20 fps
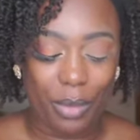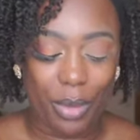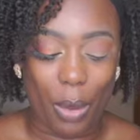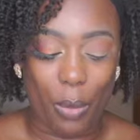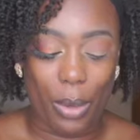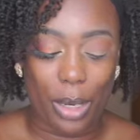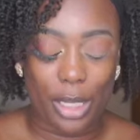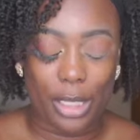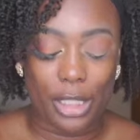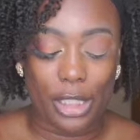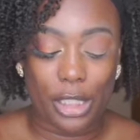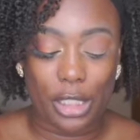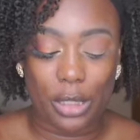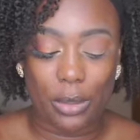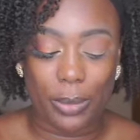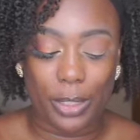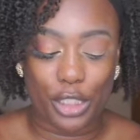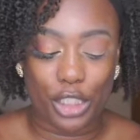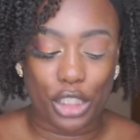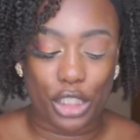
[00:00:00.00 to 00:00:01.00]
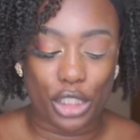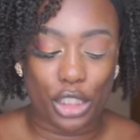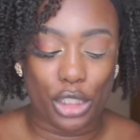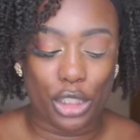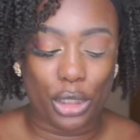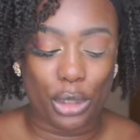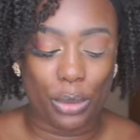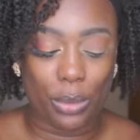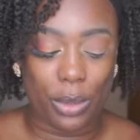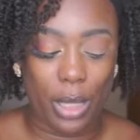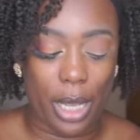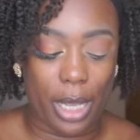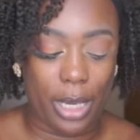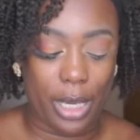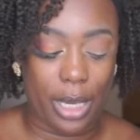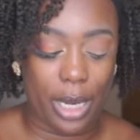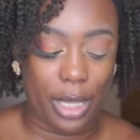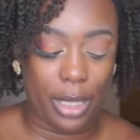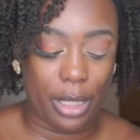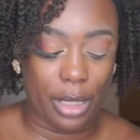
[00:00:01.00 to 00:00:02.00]
We're gonna switch to
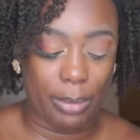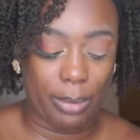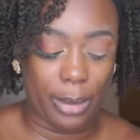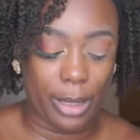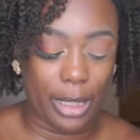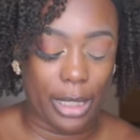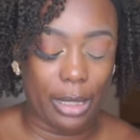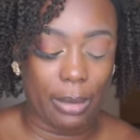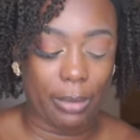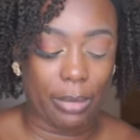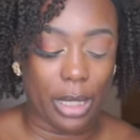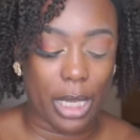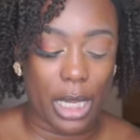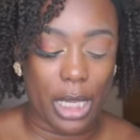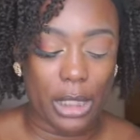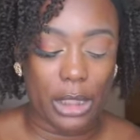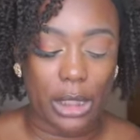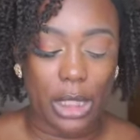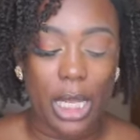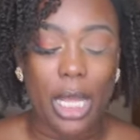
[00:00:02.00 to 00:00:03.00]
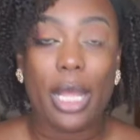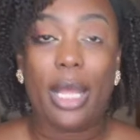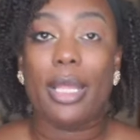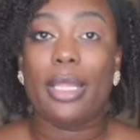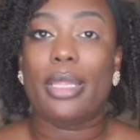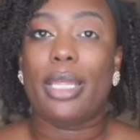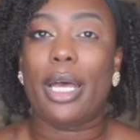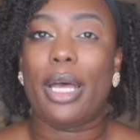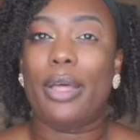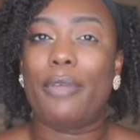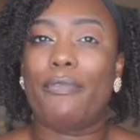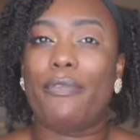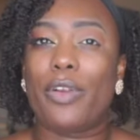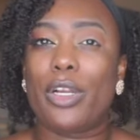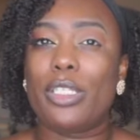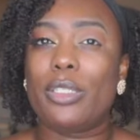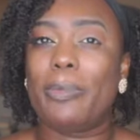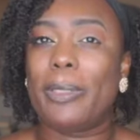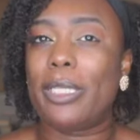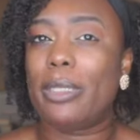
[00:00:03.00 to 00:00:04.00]
another blending brush the uh,
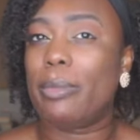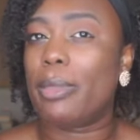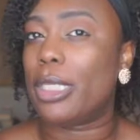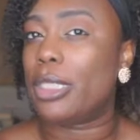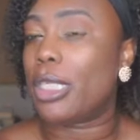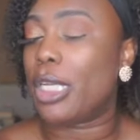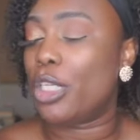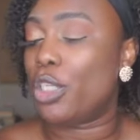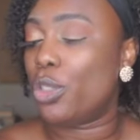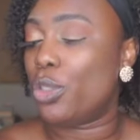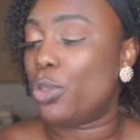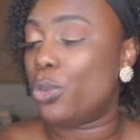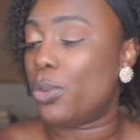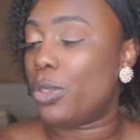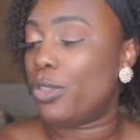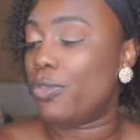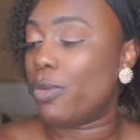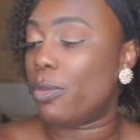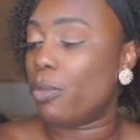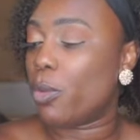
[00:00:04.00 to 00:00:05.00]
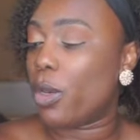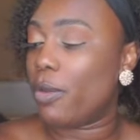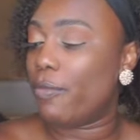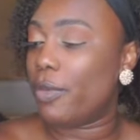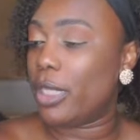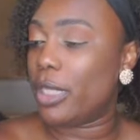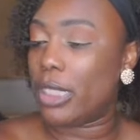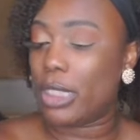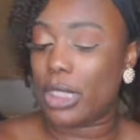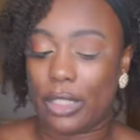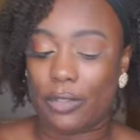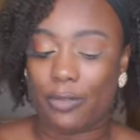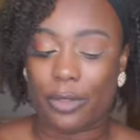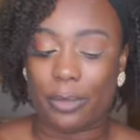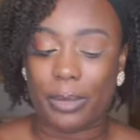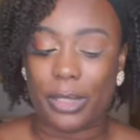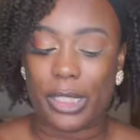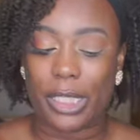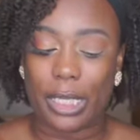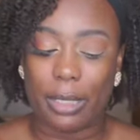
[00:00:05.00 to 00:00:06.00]
first blending brush I used was from Morphe. is
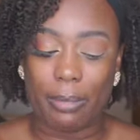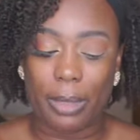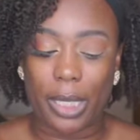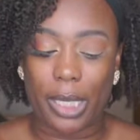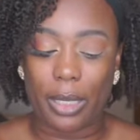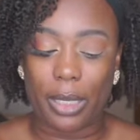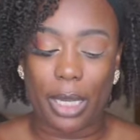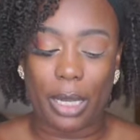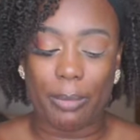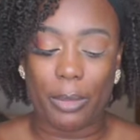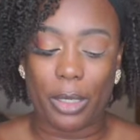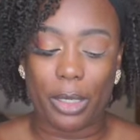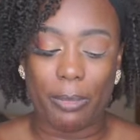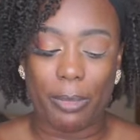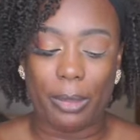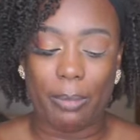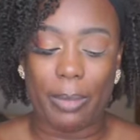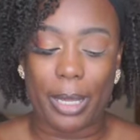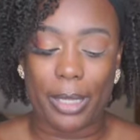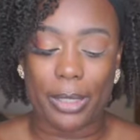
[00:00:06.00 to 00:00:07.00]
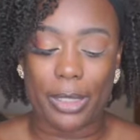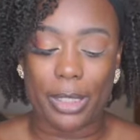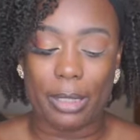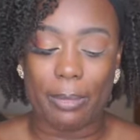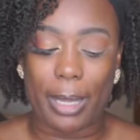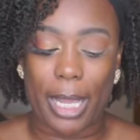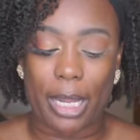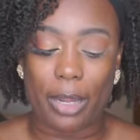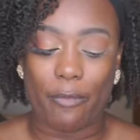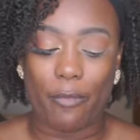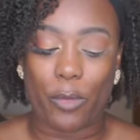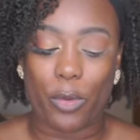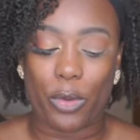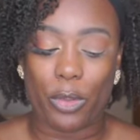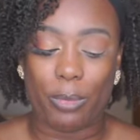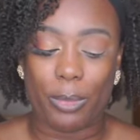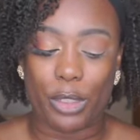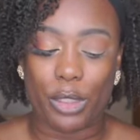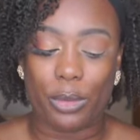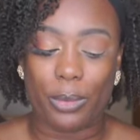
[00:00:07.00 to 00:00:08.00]
from Sigma. I'm gonna be bouncing back and
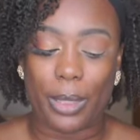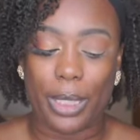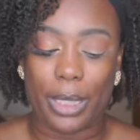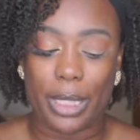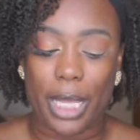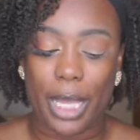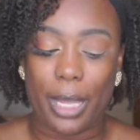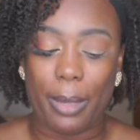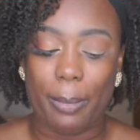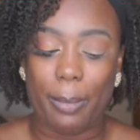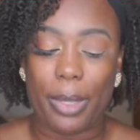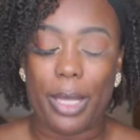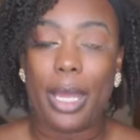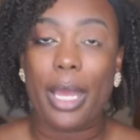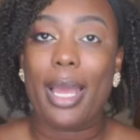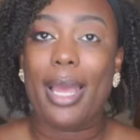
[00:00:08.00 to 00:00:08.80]
forth between them.